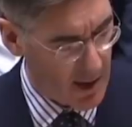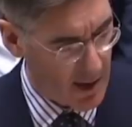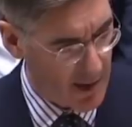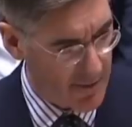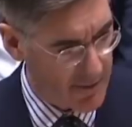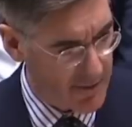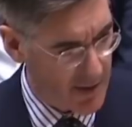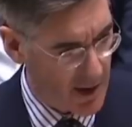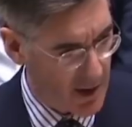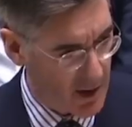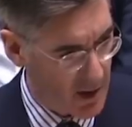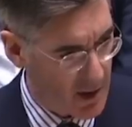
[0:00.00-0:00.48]

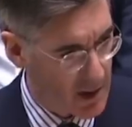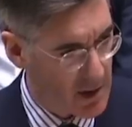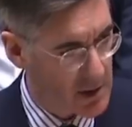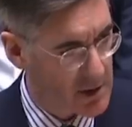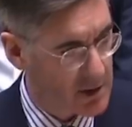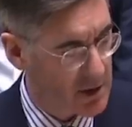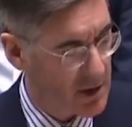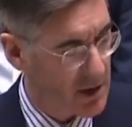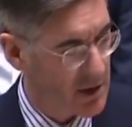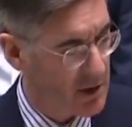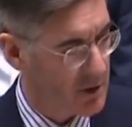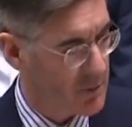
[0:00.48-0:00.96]
And there
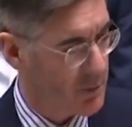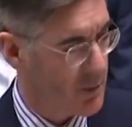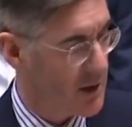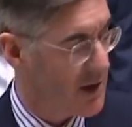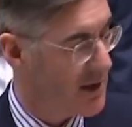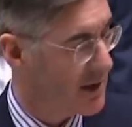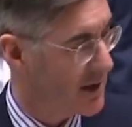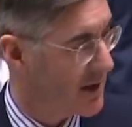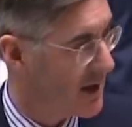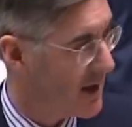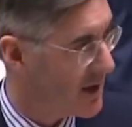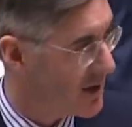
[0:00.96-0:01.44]
are going to
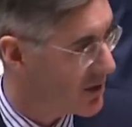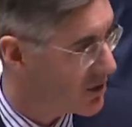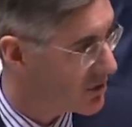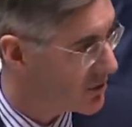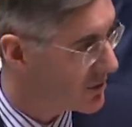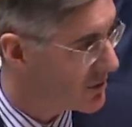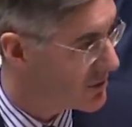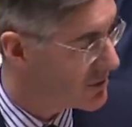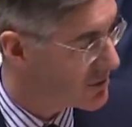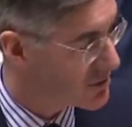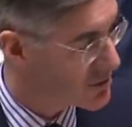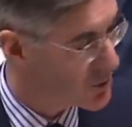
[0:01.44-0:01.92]
be
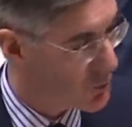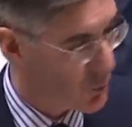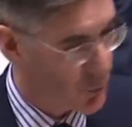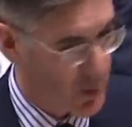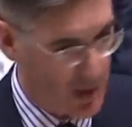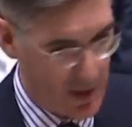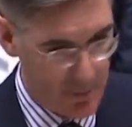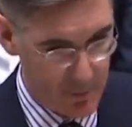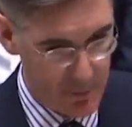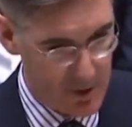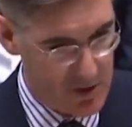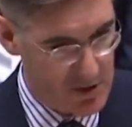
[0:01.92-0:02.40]
occasions
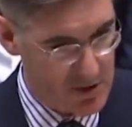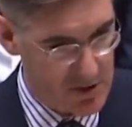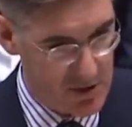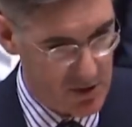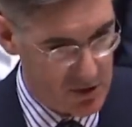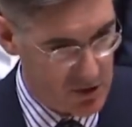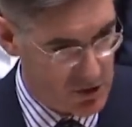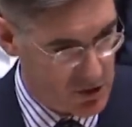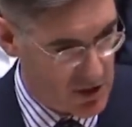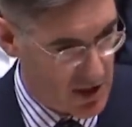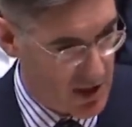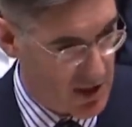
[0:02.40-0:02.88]
when
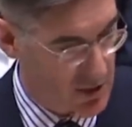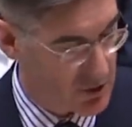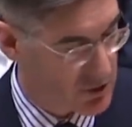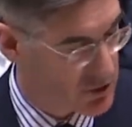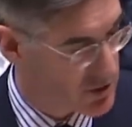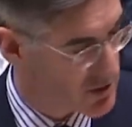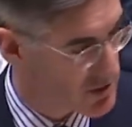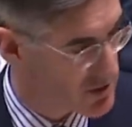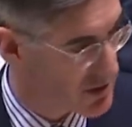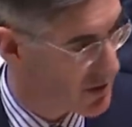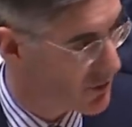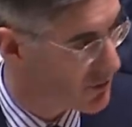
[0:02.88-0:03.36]
business
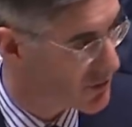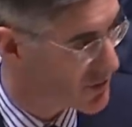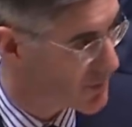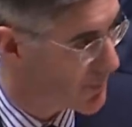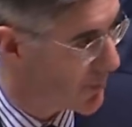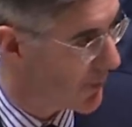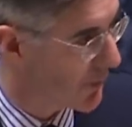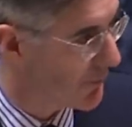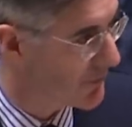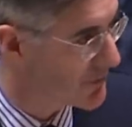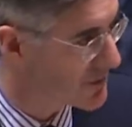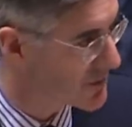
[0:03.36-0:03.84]
changes in
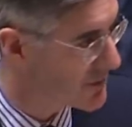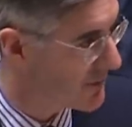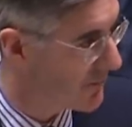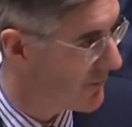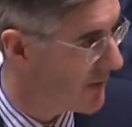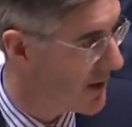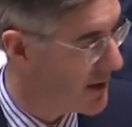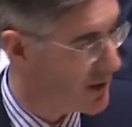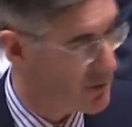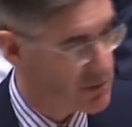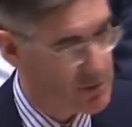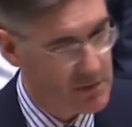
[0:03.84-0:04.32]
response to
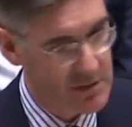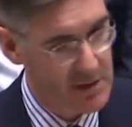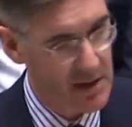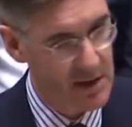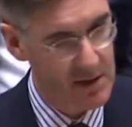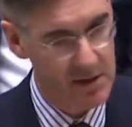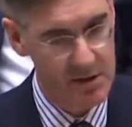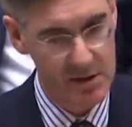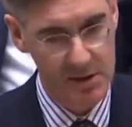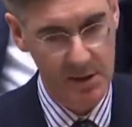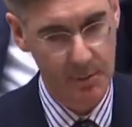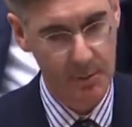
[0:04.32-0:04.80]
votes.
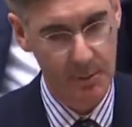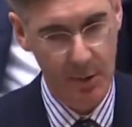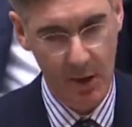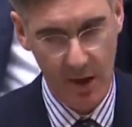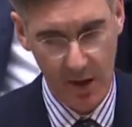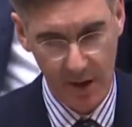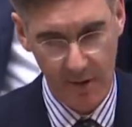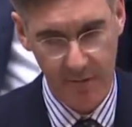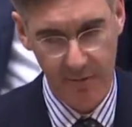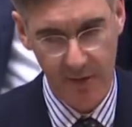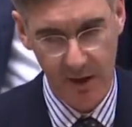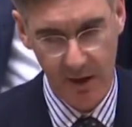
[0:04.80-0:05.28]
That is a
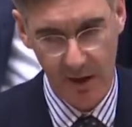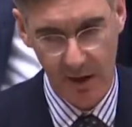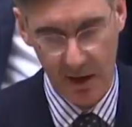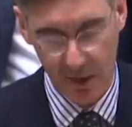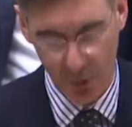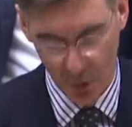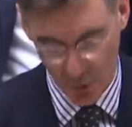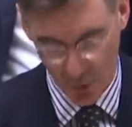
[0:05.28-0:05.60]
perfectly